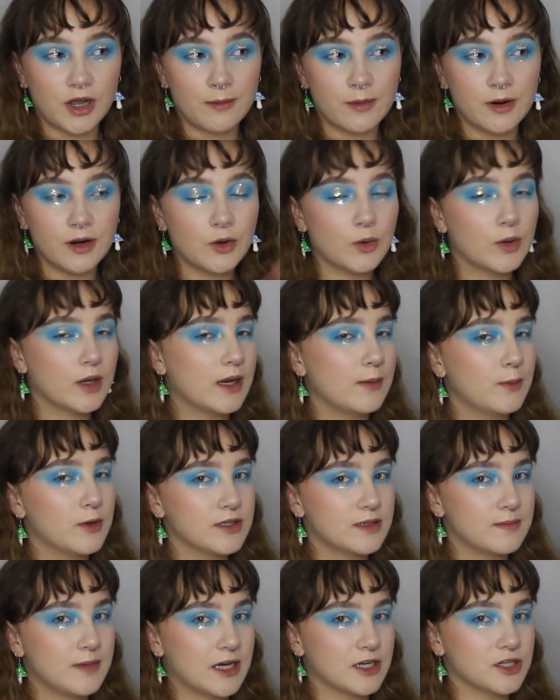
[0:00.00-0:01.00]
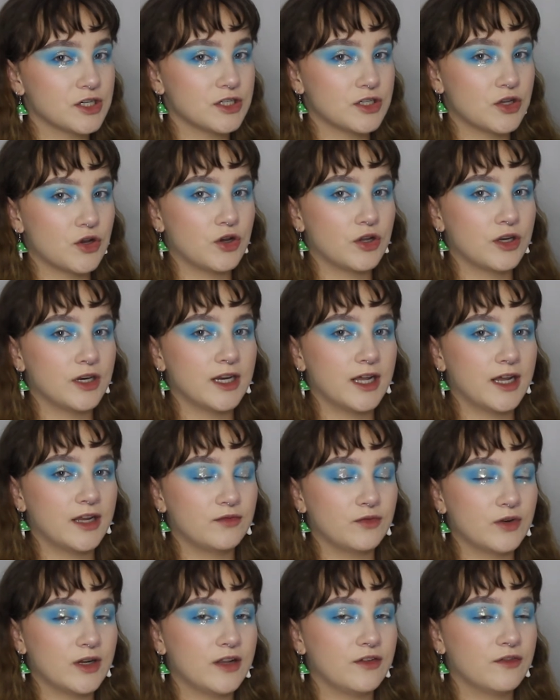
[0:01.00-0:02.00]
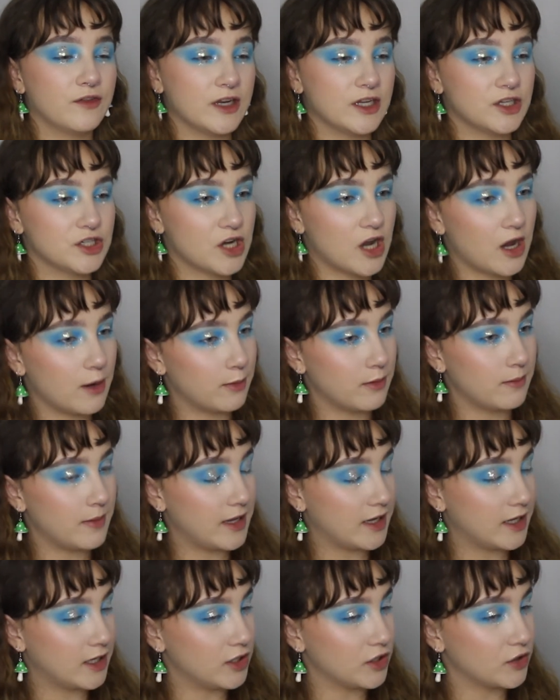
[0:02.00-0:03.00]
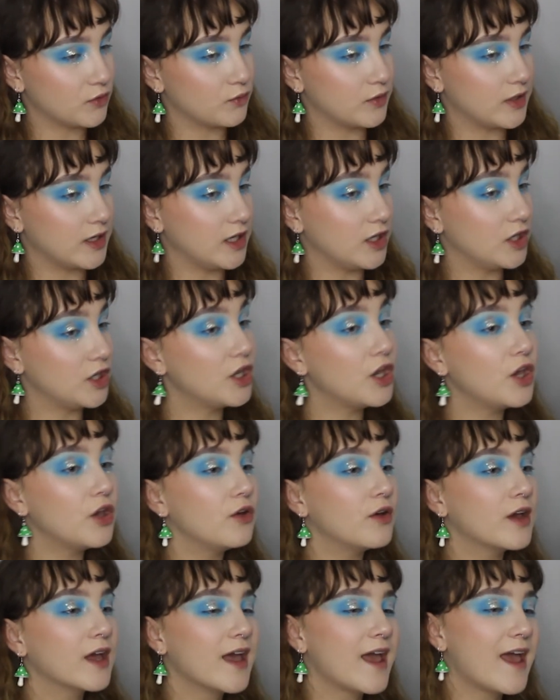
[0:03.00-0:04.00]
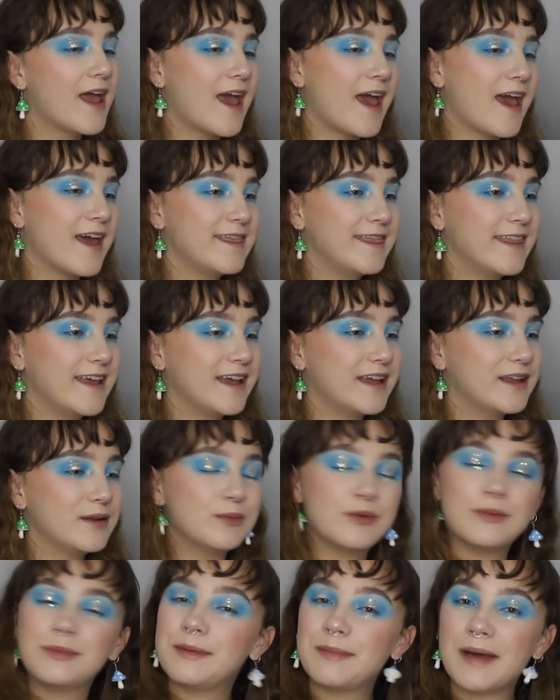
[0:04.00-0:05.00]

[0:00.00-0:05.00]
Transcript: I'm going to quickly put some lashes on and really finish it up and make it look really cute, and then we'll be